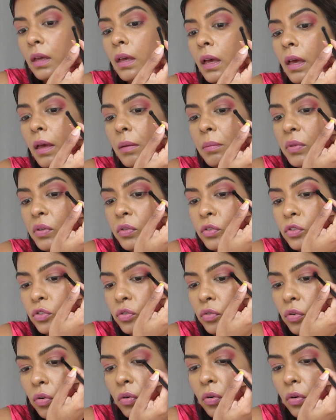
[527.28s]

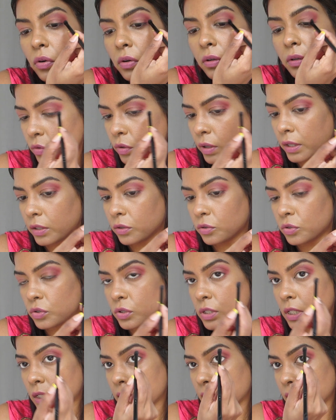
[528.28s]
amateur. Try not
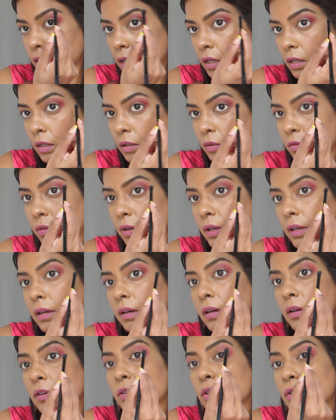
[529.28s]
to take the color
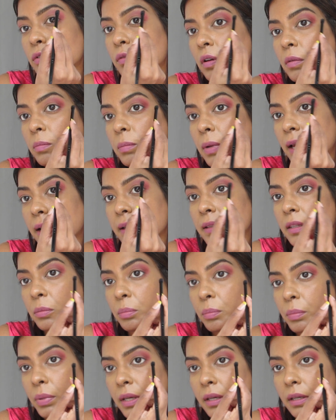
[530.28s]
where you applied the
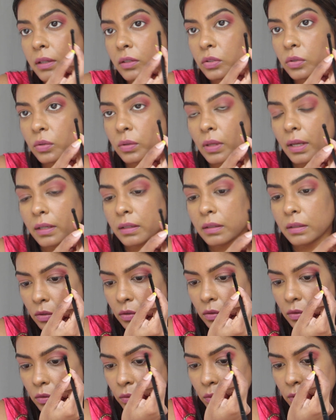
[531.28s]
pink so that,
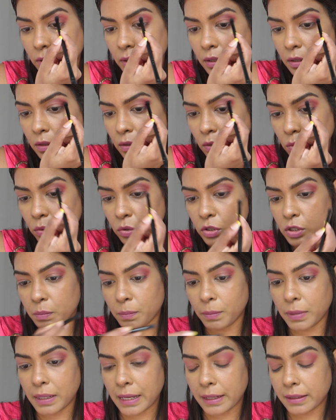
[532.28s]
you know, it looks
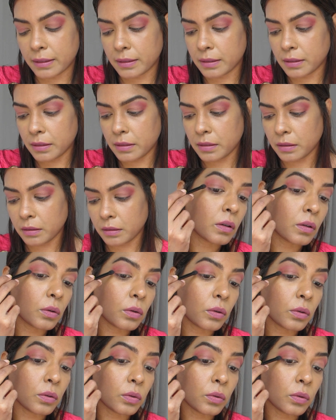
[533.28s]
blended. I'm
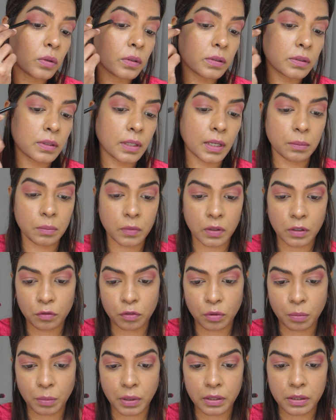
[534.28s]
gonna do the same thing
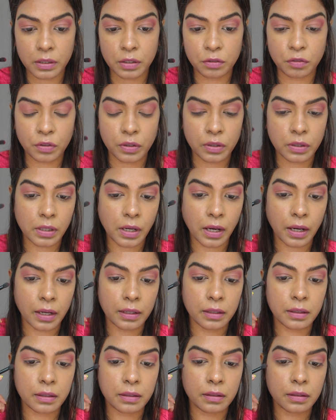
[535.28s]
for my different
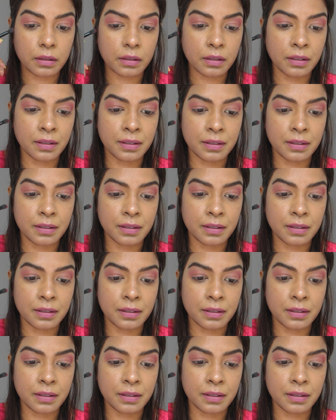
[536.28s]
eye here.